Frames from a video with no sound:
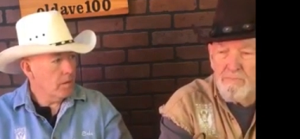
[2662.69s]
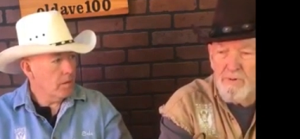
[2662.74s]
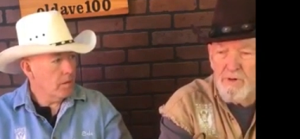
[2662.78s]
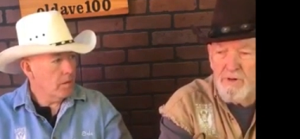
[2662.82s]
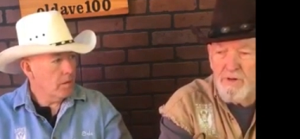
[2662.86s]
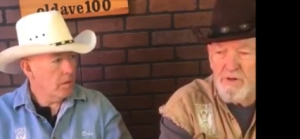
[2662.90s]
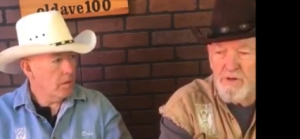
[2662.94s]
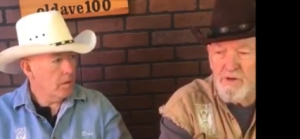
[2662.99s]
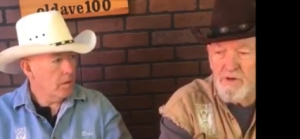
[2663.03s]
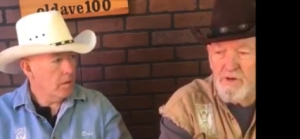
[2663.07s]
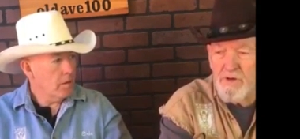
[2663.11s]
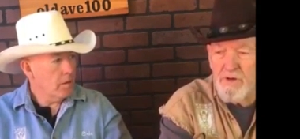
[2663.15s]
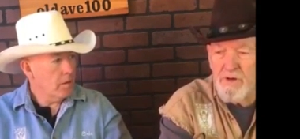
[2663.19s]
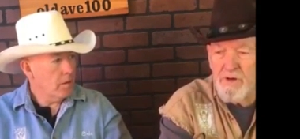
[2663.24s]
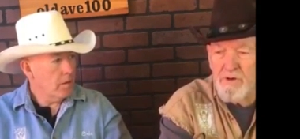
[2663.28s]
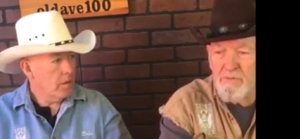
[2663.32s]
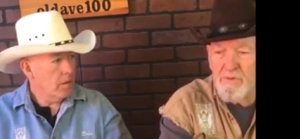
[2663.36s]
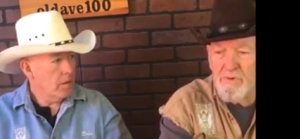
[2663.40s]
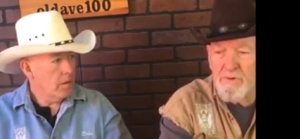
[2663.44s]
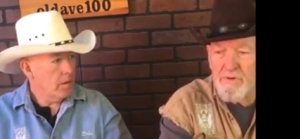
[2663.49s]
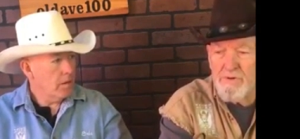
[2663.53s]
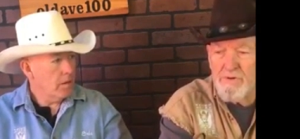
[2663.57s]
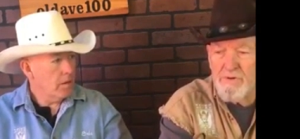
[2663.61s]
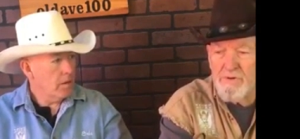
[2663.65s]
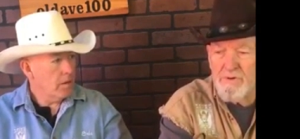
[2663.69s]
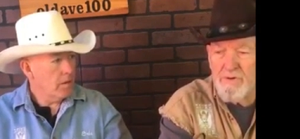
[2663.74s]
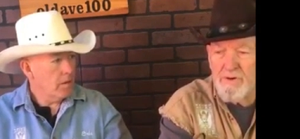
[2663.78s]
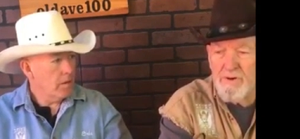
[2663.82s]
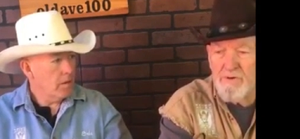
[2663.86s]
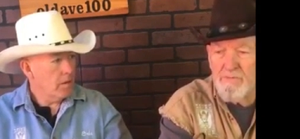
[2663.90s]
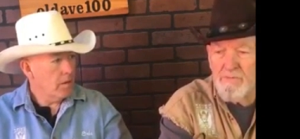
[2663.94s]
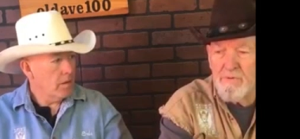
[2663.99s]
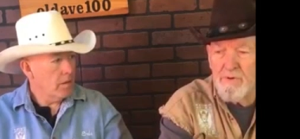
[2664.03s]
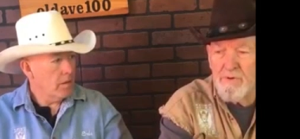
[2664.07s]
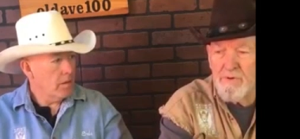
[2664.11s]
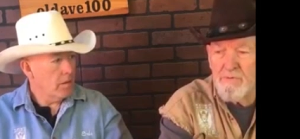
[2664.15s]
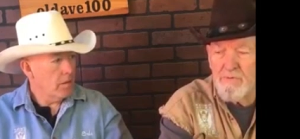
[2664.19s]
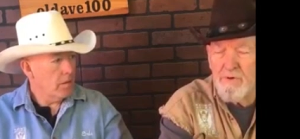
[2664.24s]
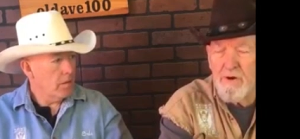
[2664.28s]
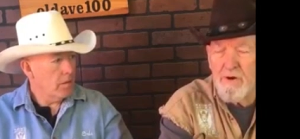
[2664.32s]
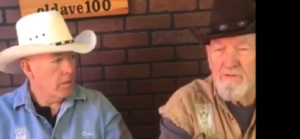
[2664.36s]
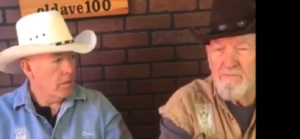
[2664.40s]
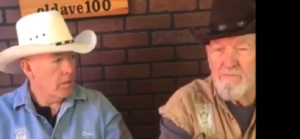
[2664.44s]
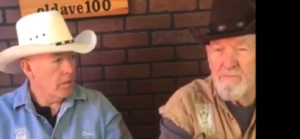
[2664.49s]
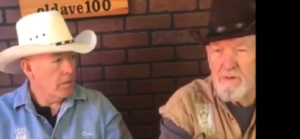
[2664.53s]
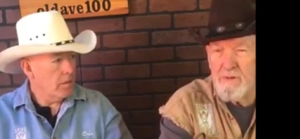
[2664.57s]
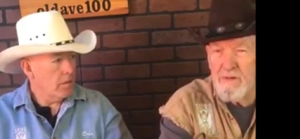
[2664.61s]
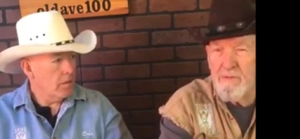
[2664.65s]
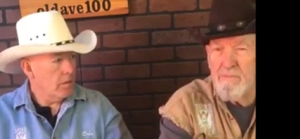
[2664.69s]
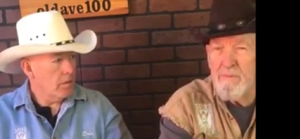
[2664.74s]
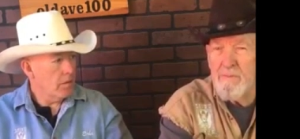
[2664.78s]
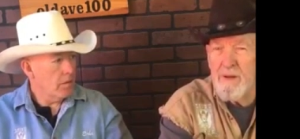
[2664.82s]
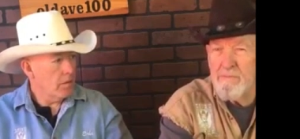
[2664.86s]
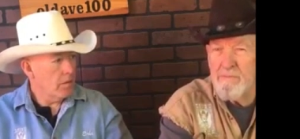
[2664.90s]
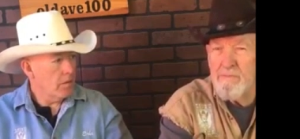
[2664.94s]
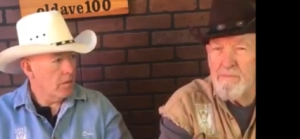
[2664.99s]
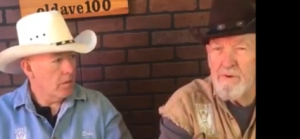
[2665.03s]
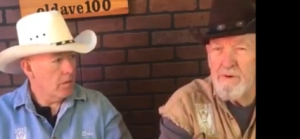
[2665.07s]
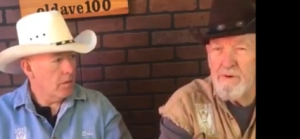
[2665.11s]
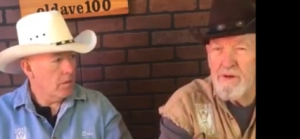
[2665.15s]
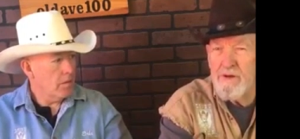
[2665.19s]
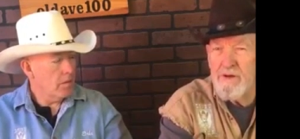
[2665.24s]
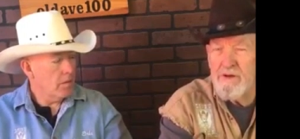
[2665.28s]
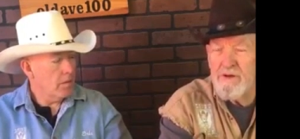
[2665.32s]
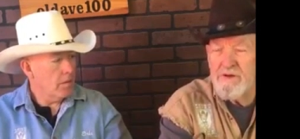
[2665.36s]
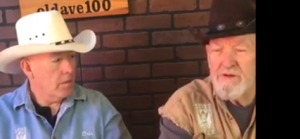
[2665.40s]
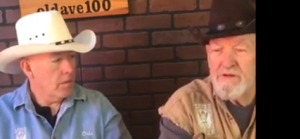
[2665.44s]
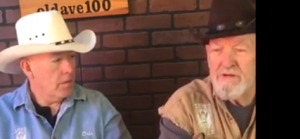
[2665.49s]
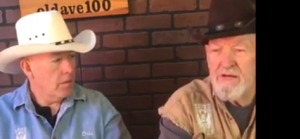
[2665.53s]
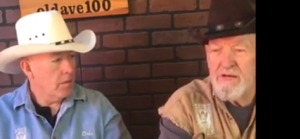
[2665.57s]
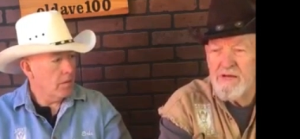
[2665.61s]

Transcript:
Speaker 1: pretty good. It was it was rough, but it made pretty good